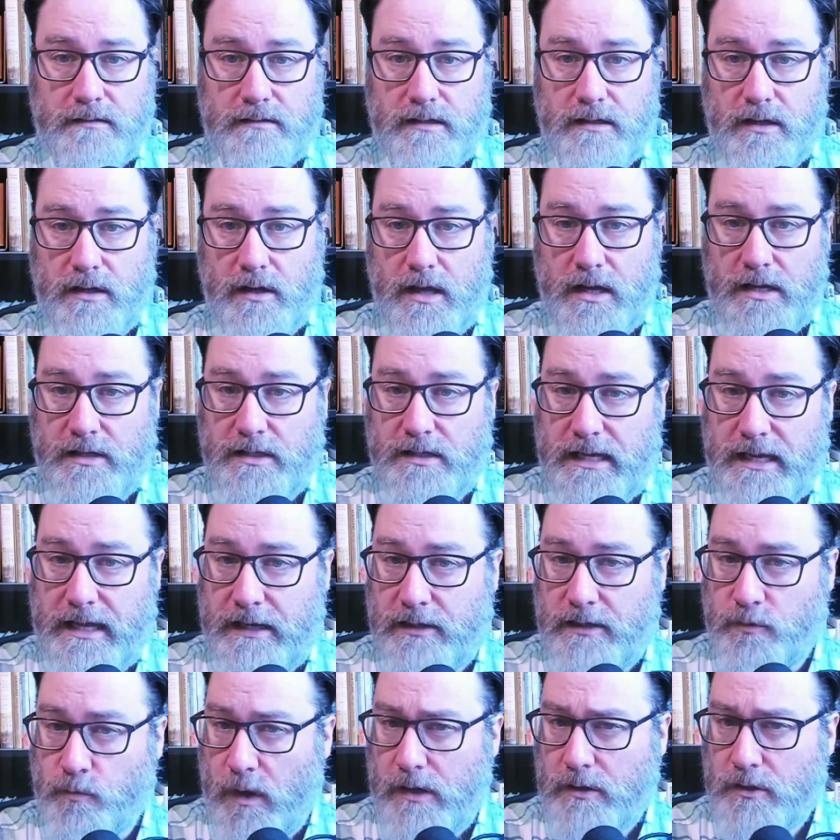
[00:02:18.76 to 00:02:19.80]
A
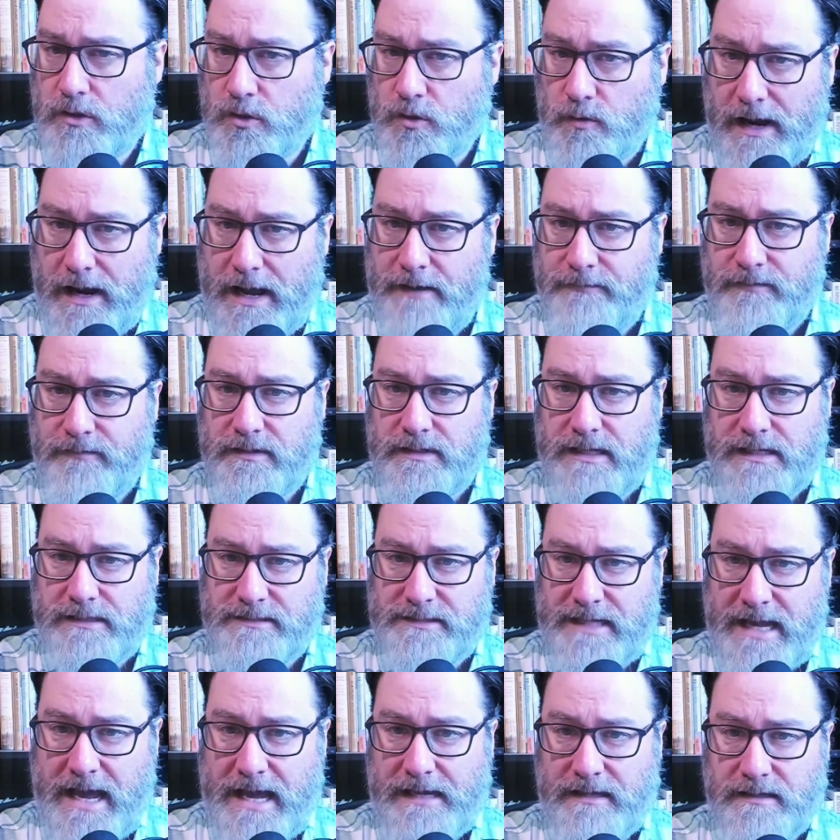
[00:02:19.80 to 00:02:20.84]
well-crafted
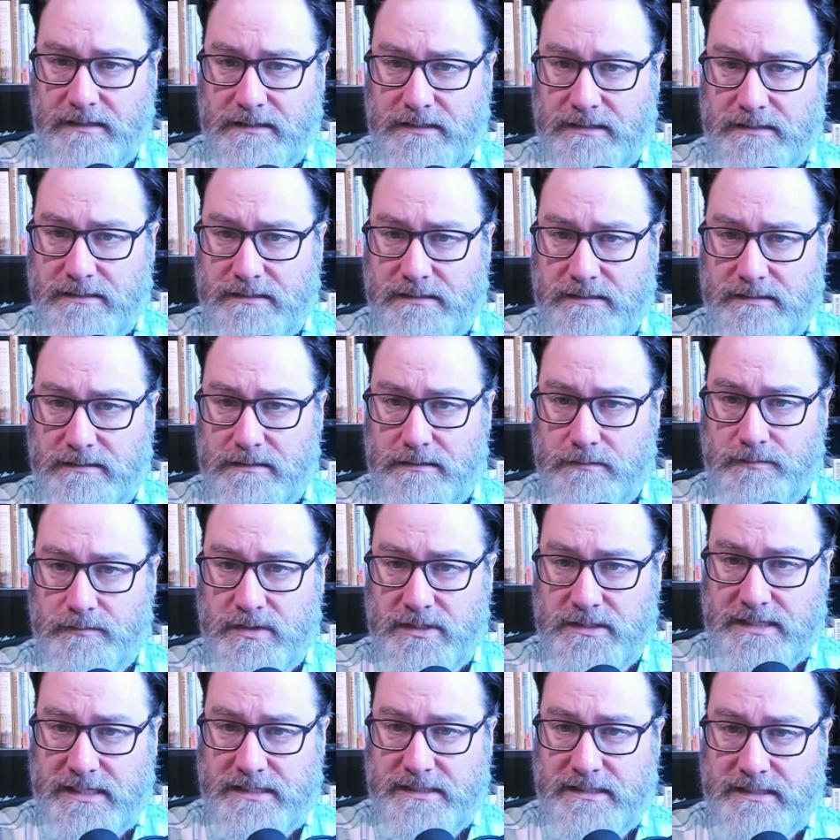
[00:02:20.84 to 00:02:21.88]
antagonist
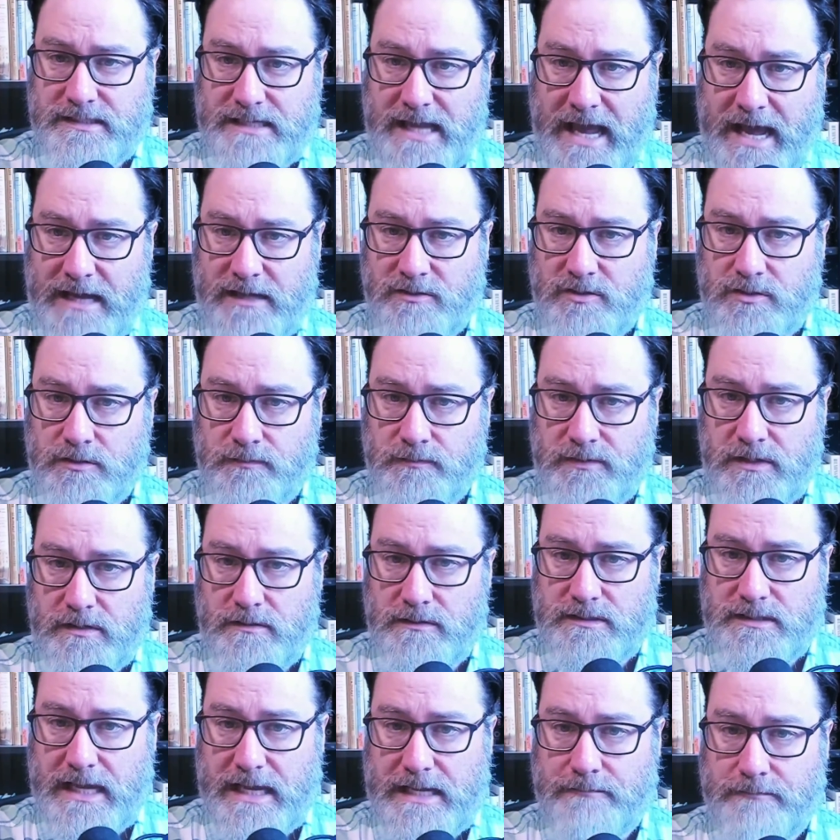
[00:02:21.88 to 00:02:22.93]
possesses
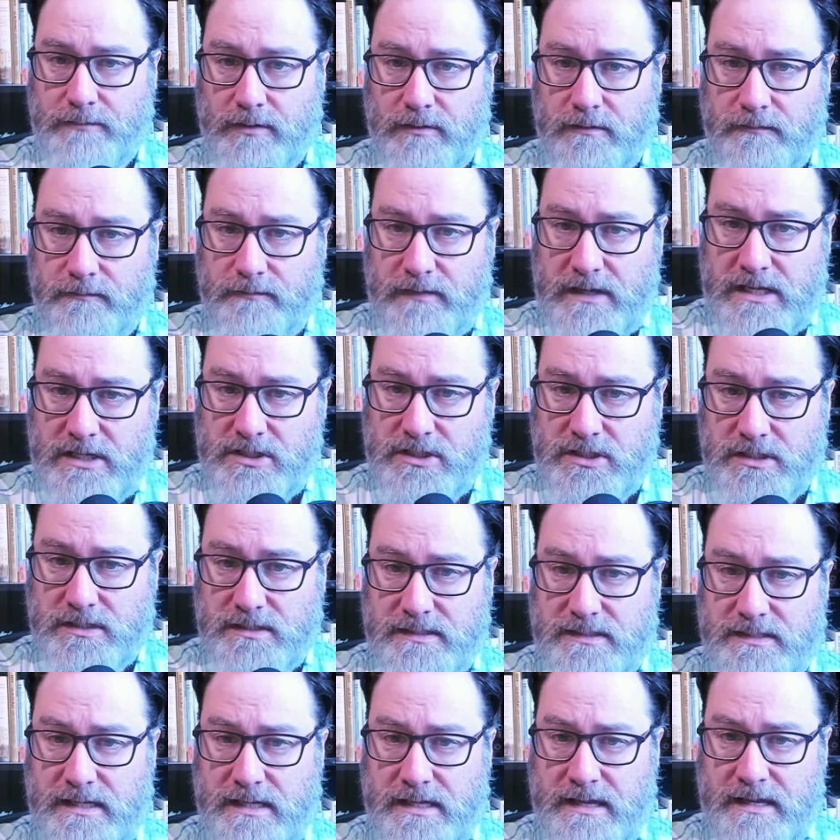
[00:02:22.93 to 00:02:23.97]
attributes and
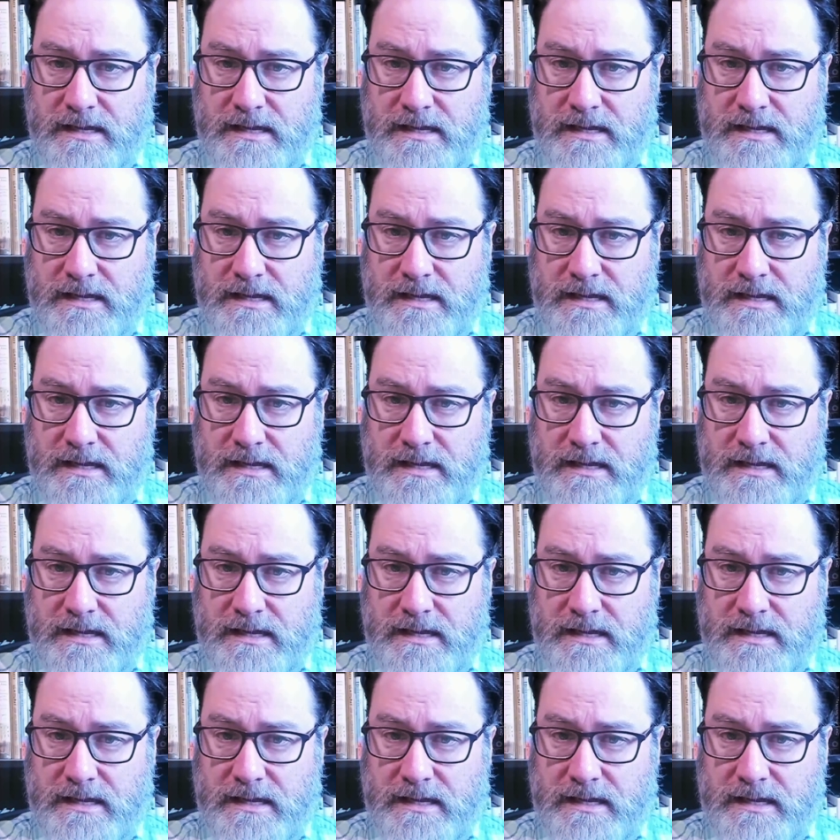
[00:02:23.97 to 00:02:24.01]
motivations